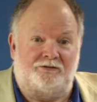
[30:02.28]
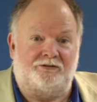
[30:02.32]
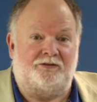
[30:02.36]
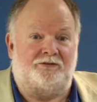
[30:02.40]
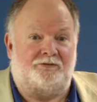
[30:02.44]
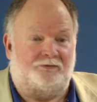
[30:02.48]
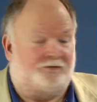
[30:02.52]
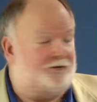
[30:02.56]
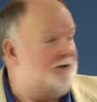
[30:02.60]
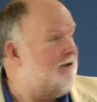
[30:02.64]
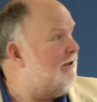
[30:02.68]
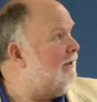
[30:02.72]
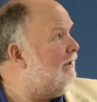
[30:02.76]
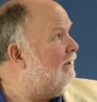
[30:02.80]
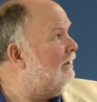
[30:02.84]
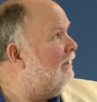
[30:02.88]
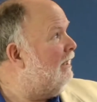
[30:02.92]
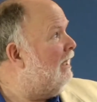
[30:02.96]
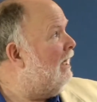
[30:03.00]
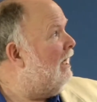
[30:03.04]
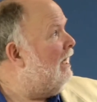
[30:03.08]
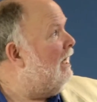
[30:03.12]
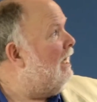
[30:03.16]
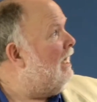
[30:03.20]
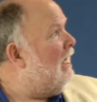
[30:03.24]
it's funny.
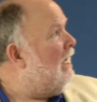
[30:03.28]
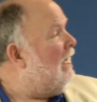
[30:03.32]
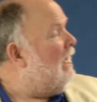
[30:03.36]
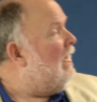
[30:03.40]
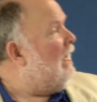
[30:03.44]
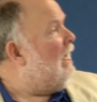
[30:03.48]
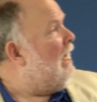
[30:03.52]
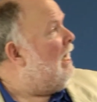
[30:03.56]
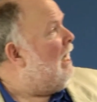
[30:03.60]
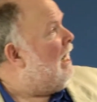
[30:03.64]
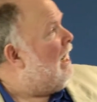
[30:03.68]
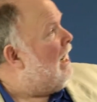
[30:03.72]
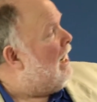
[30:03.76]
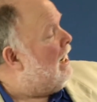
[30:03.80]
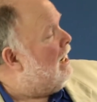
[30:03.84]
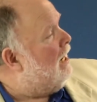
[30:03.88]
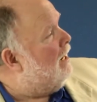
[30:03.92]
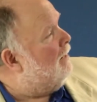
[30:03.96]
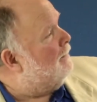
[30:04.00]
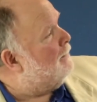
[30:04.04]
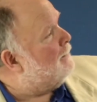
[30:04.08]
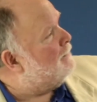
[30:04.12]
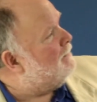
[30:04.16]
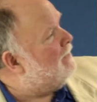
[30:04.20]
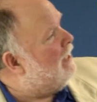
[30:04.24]

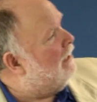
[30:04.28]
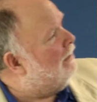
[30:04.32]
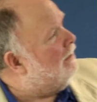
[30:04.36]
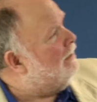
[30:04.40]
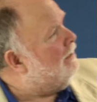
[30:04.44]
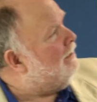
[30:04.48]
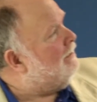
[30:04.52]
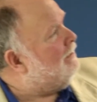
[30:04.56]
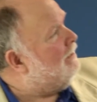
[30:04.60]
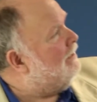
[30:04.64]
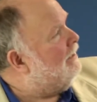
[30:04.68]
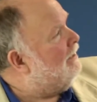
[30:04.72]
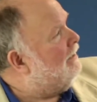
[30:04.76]
Uh, now look at the,